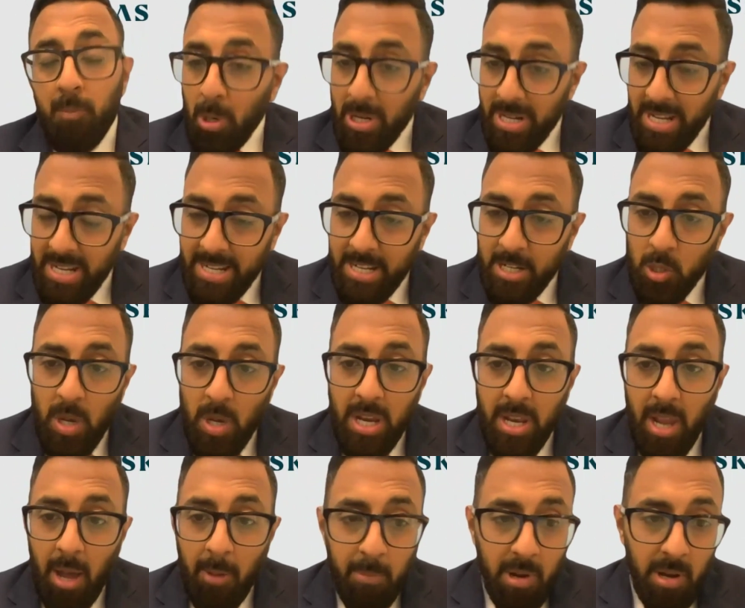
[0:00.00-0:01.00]
To put it
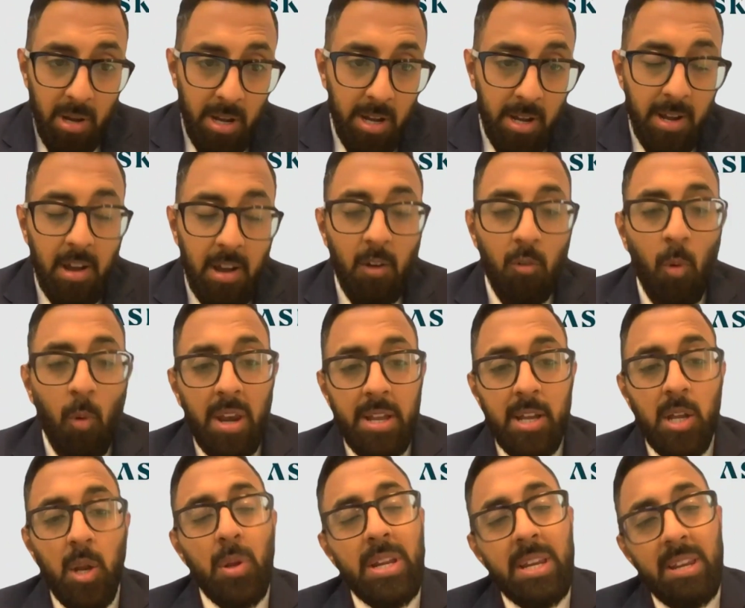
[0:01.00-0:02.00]
into a number,
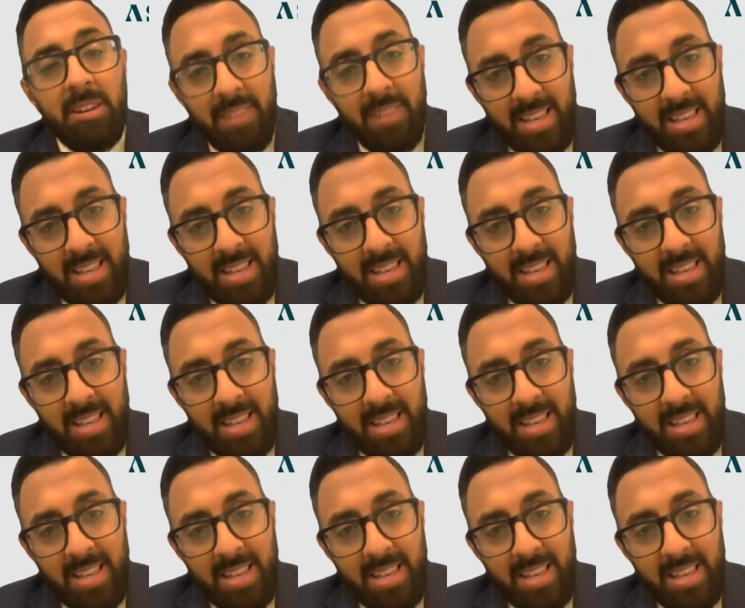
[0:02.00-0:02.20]
1 crore